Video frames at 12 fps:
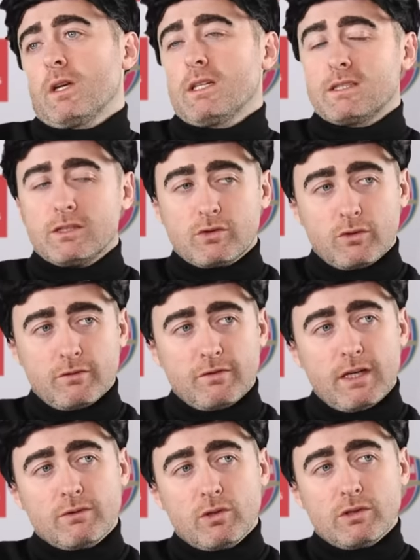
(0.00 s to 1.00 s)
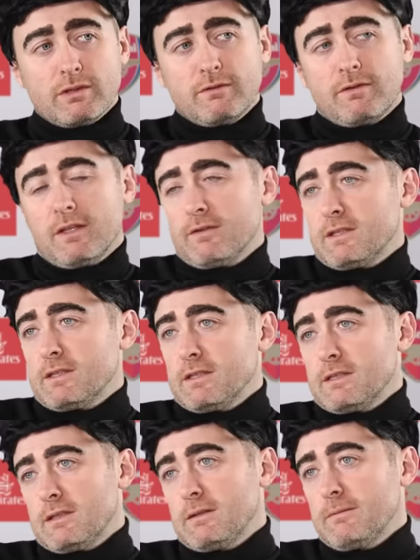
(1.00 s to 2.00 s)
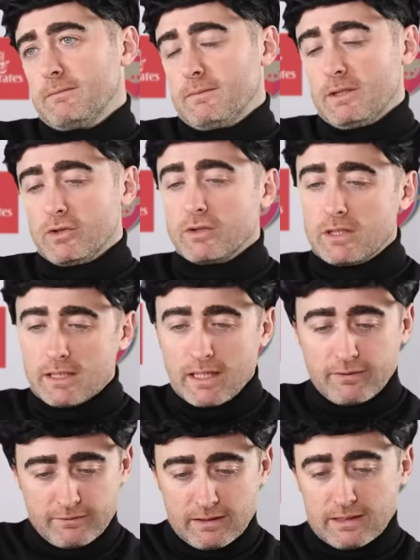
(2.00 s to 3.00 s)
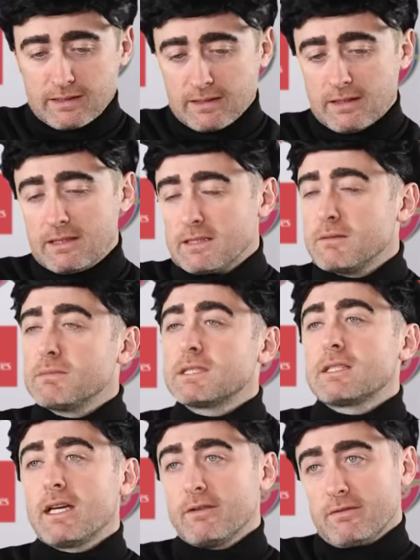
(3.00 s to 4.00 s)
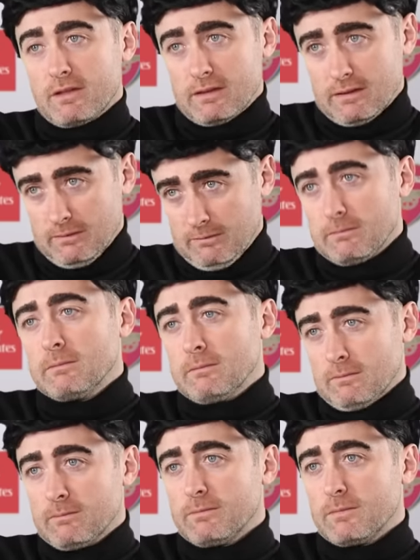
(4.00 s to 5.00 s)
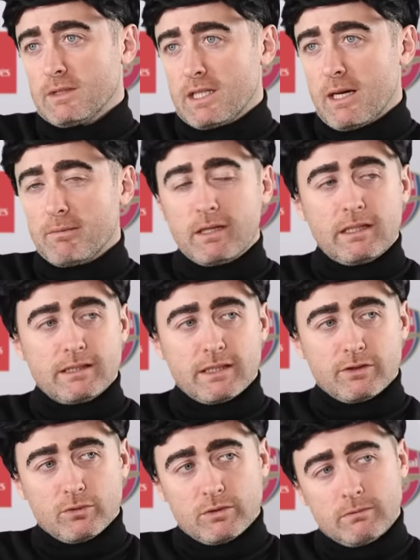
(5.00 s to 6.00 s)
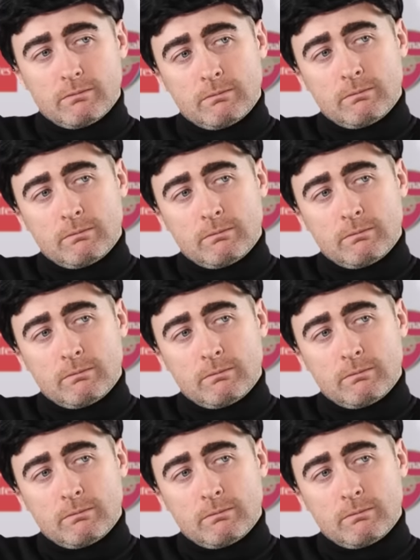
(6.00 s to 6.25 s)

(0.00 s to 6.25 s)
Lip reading: As he scored 5 goals and 5 assists, he really, I feel, is the Messiah for us. Gabriel Jesus.